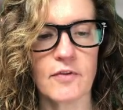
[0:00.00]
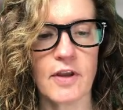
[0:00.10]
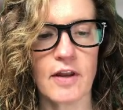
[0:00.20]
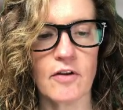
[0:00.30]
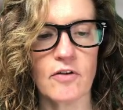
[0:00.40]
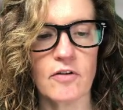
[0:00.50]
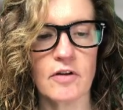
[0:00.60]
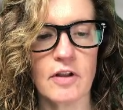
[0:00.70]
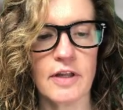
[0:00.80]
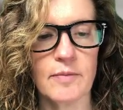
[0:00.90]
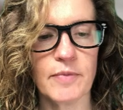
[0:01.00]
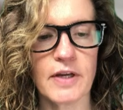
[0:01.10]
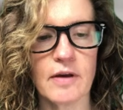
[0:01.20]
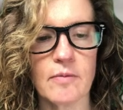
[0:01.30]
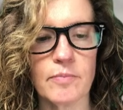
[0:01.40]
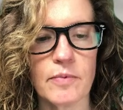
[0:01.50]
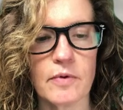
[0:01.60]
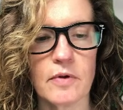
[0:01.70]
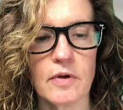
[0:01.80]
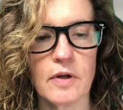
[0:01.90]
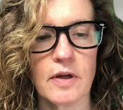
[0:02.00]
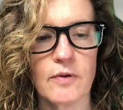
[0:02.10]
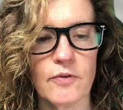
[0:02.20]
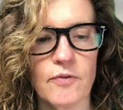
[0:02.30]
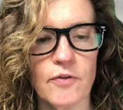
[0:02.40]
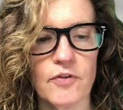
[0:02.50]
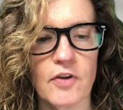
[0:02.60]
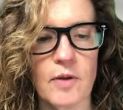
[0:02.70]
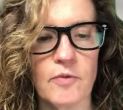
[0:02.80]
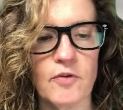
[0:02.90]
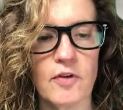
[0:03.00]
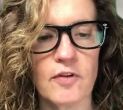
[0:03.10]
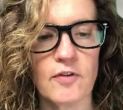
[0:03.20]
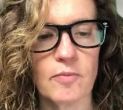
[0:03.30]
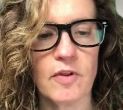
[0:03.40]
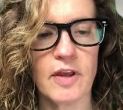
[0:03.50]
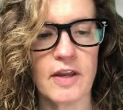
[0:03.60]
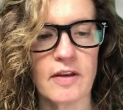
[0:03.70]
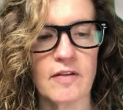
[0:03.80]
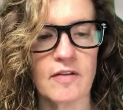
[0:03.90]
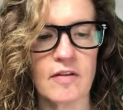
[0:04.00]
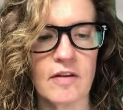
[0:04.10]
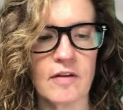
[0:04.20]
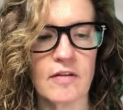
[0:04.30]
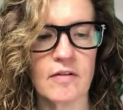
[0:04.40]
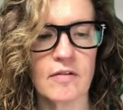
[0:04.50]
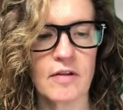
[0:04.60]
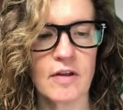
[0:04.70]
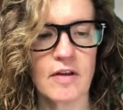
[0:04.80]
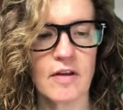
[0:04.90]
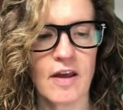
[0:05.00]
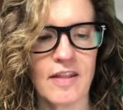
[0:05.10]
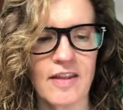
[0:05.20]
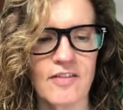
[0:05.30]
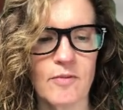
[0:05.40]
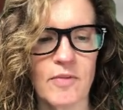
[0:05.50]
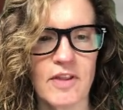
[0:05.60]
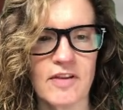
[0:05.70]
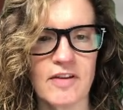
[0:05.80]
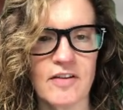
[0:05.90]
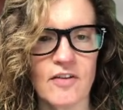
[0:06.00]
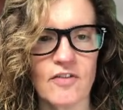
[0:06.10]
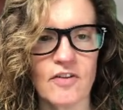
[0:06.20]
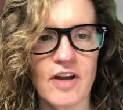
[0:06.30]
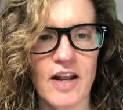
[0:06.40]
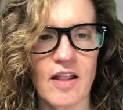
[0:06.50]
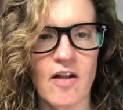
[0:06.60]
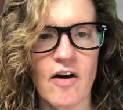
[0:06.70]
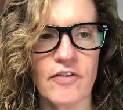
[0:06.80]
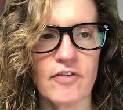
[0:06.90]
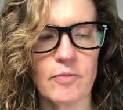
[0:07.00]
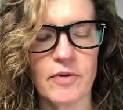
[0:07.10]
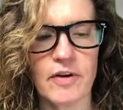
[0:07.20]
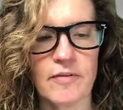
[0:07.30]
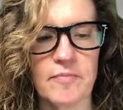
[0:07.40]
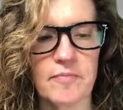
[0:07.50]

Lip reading: get a good clean pickup. It was the first time using this plate, and I think some of the details are kind of lost, but